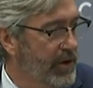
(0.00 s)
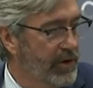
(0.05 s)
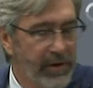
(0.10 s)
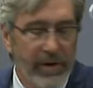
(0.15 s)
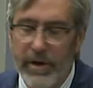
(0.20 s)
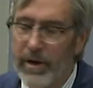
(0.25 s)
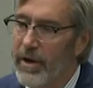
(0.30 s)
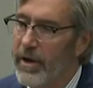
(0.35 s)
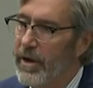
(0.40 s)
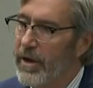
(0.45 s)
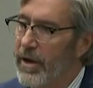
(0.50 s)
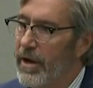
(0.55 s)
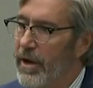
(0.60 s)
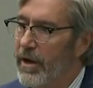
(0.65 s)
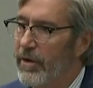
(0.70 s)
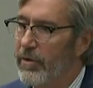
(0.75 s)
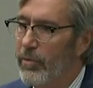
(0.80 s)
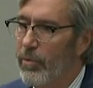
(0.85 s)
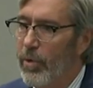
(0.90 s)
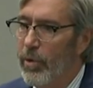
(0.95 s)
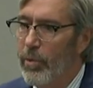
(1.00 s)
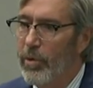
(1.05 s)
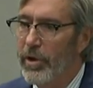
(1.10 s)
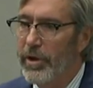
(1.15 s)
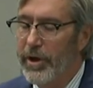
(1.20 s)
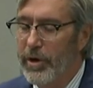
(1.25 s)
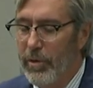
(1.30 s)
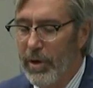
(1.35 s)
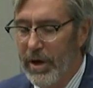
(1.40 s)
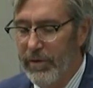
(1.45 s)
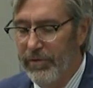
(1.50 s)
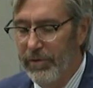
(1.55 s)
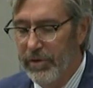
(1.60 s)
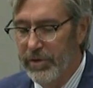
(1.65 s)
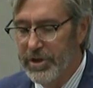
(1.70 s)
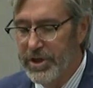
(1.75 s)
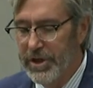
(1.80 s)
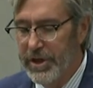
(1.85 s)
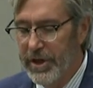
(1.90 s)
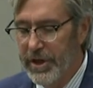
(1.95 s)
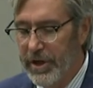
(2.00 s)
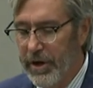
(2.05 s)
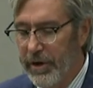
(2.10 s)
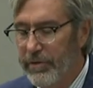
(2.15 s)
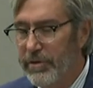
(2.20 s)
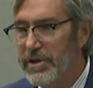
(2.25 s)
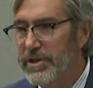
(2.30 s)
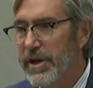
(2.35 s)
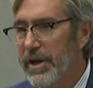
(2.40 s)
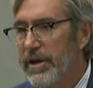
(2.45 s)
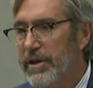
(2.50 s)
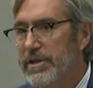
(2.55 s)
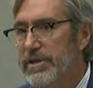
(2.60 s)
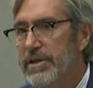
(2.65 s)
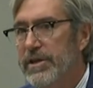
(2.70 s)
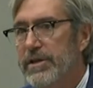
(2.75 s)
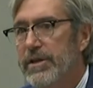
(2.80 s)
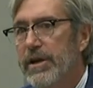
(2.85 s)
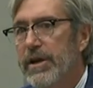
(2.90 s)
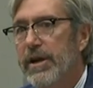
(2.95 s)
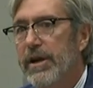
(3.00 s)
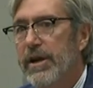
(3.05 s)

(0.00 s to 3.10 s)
And and we're really grateful. She understands,